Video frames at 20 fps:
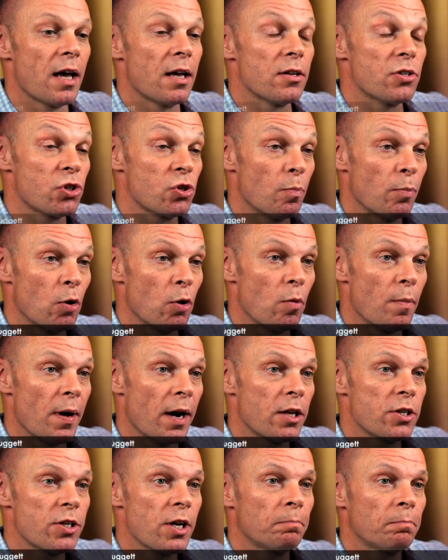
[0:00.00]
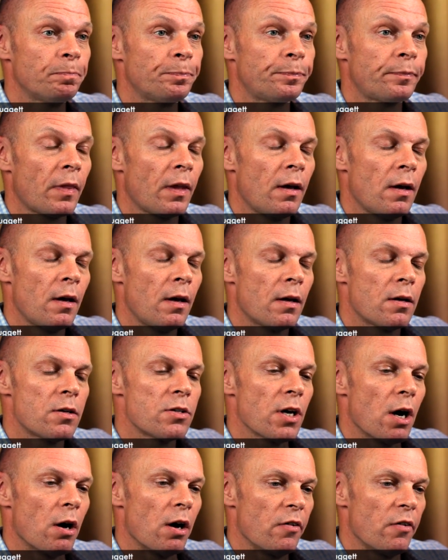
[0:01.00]
as support manager,
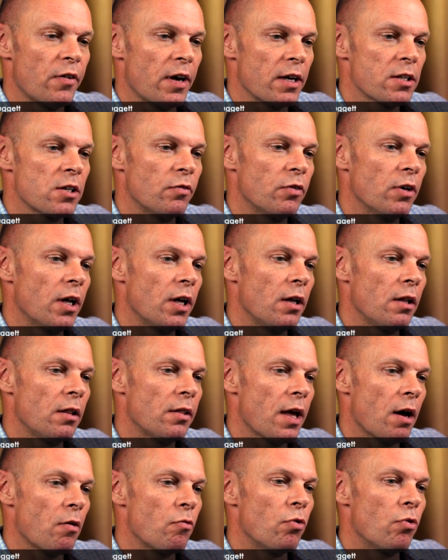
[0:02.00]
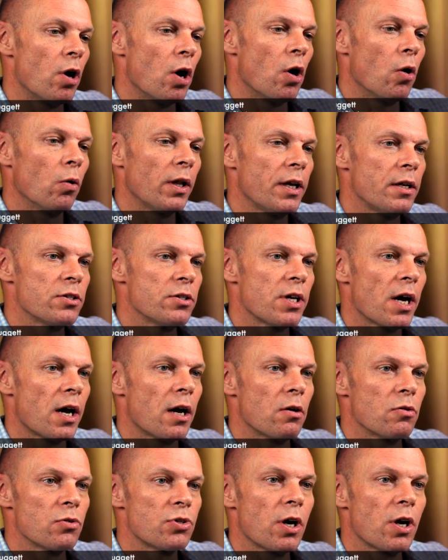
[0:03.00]
so effectively that role
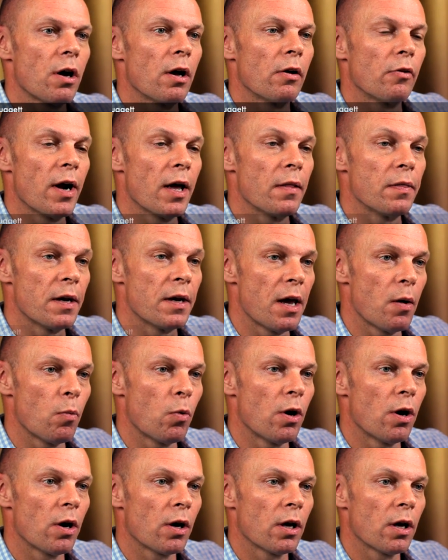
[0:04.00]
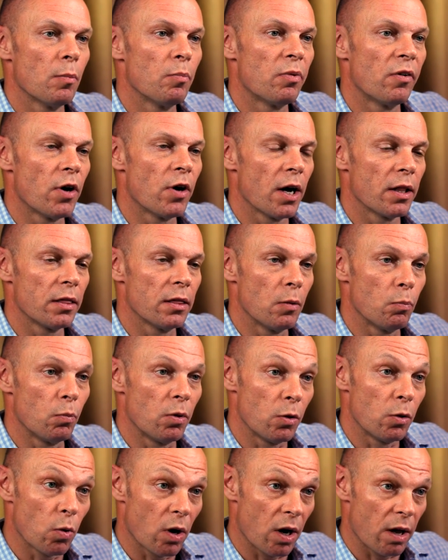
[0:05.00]
entails going around the network and providing them
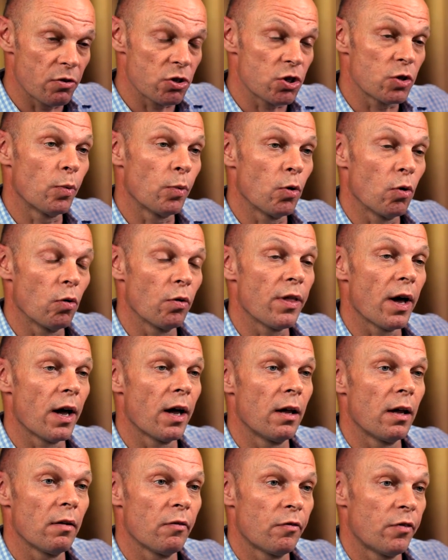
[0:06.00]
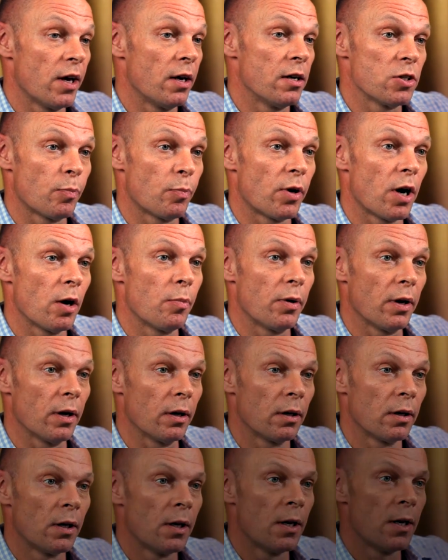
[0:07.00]
with whatever support they feel is appropriate.